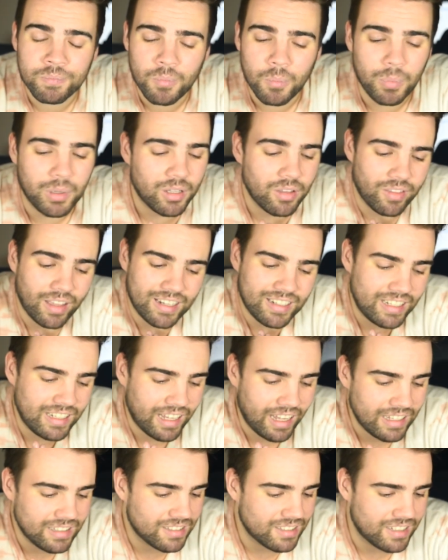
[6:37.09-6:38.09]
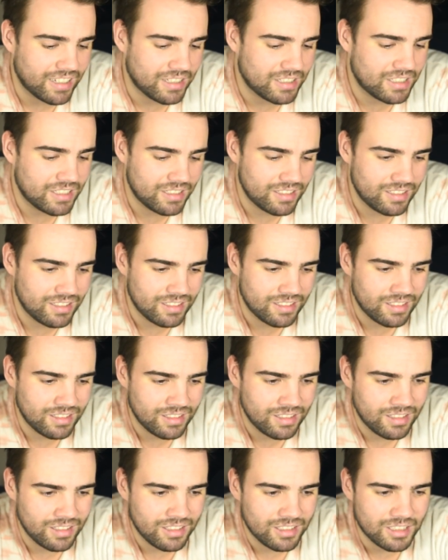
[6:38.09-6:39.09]
Because I didn't get into this
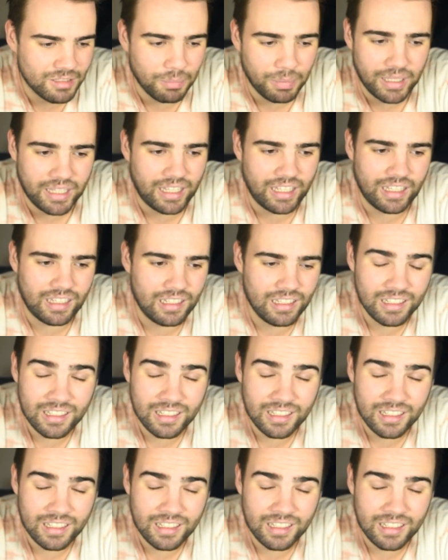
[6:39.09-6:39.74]
to be